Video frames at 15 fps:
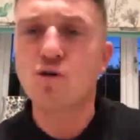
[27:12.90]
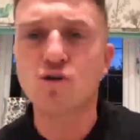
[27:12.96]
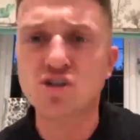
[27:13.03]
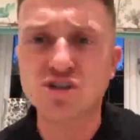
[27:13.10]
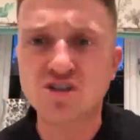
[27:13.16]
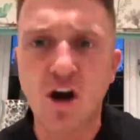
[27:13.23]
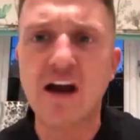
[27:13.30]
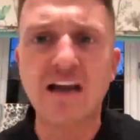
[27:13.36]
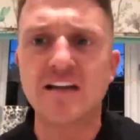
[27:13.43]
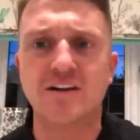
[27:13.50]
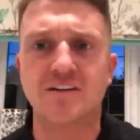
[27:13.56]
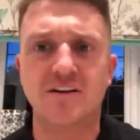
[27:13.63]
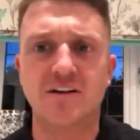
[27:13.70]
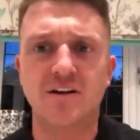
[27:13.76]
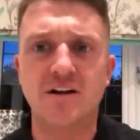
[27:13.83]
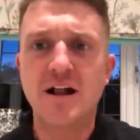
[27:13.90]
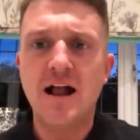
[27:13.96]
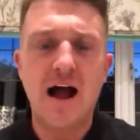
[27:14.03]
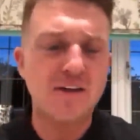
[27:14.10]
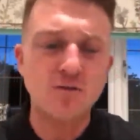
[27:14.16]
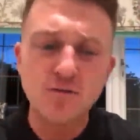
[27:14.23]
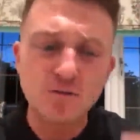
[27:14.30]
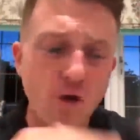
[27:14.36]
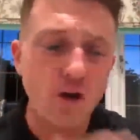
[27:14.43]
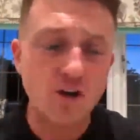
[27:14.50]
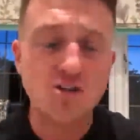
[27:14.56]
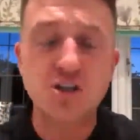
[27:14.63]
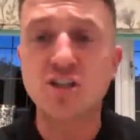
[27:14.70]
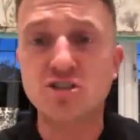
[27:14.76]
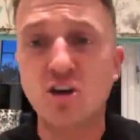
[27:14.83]
and you're silent. And
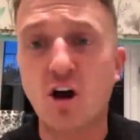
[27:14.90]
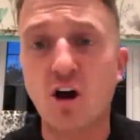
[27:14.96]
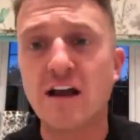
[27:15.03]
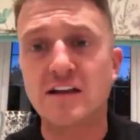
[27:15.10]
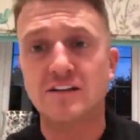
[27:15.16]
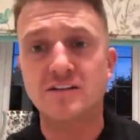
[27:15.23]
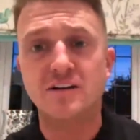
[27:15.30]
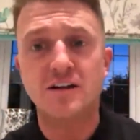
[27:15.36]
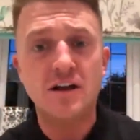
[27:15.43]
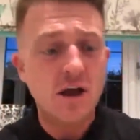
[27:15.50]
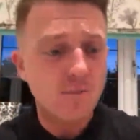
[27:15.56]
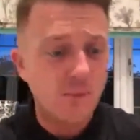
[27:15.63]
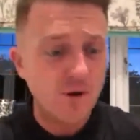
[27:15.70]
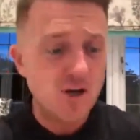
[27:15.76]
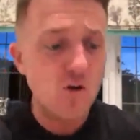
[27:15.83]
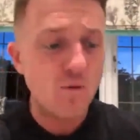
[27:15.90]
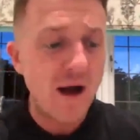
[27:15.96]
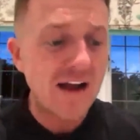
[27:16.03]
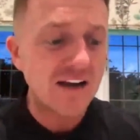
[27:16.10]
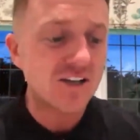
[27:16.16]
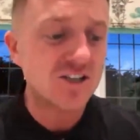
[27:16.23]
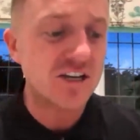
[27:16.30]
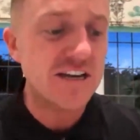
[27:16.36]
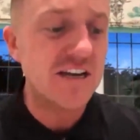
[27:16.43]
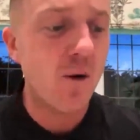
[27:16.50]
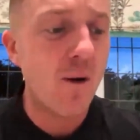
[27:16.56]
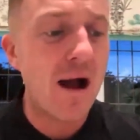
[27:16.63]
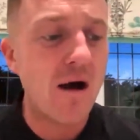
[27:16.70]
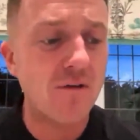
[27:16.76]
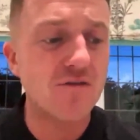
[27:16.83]
you're not just silent, but you
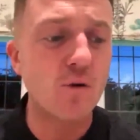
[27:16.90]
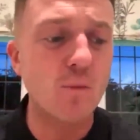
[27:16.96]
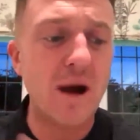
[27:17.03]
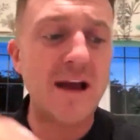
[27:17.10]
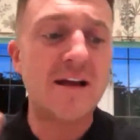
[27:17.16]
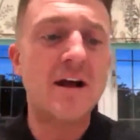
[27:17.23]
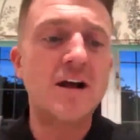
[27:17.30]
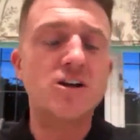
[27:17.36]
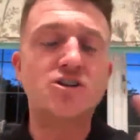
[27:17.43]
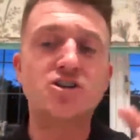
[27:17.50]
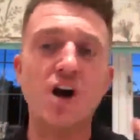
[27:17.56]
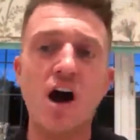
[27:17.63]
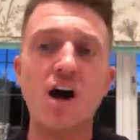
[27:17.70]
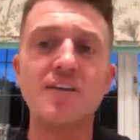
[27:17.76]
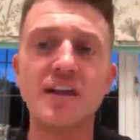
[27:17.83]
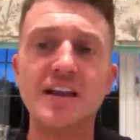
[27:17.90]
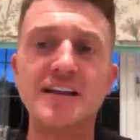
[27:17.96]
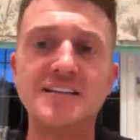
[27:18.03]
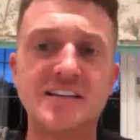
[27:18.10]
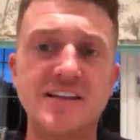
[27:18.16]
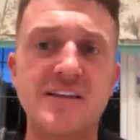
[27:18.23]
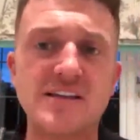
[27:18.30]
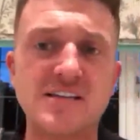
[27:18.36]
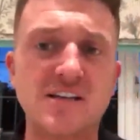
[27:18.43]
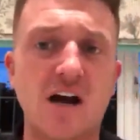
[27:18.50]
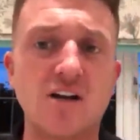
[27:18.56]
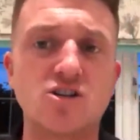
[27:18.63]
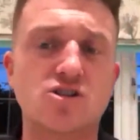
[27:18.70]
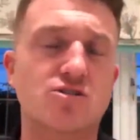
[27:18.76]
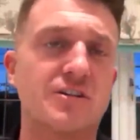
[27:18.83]
actually go out of your way. Journalists in this